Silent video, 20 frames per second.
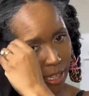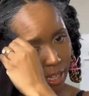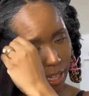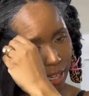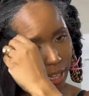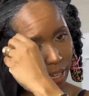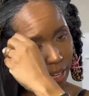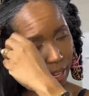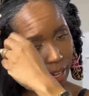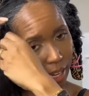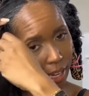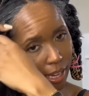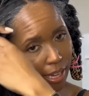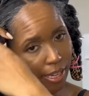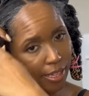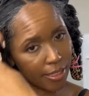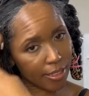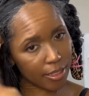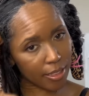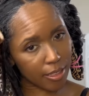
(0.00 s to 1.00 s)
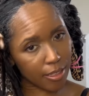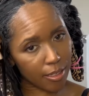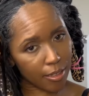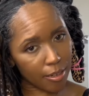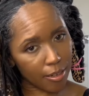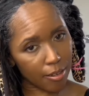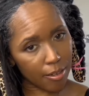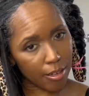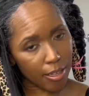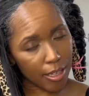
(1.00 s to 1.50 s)
And
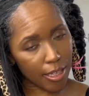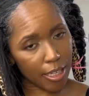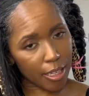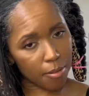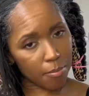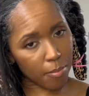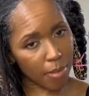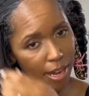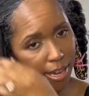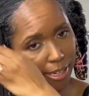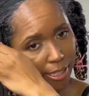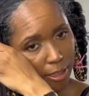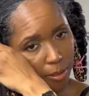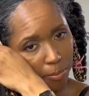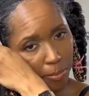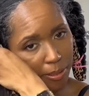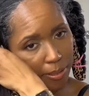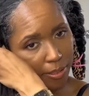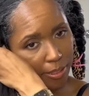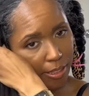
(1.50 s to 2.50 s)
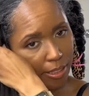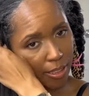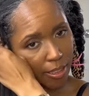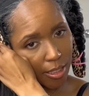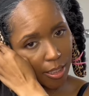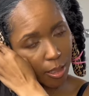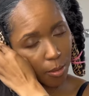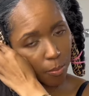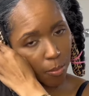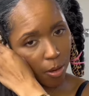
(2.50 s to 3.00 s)
in my experience, this
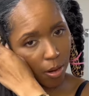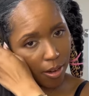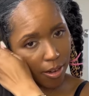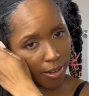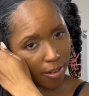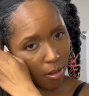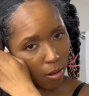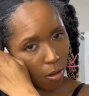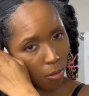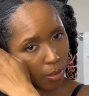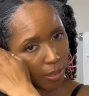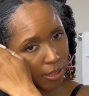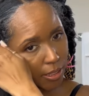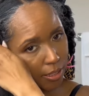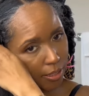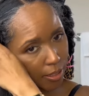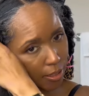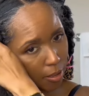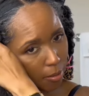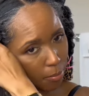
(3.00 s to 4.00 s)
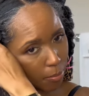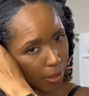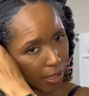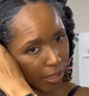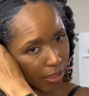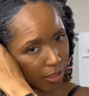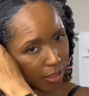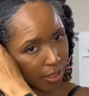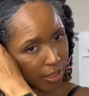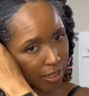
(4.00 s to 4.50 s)
part always ends up being
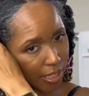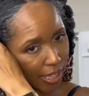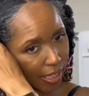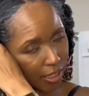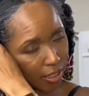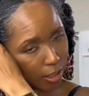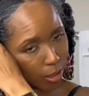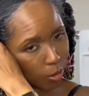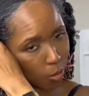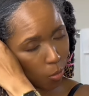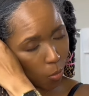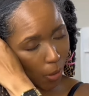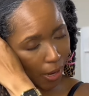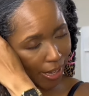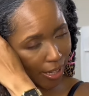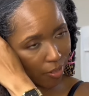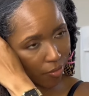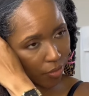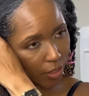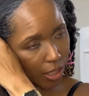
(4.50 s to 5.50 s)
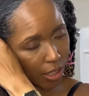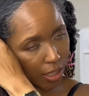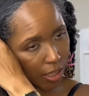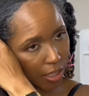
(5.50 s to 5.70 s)
just like a little wavy.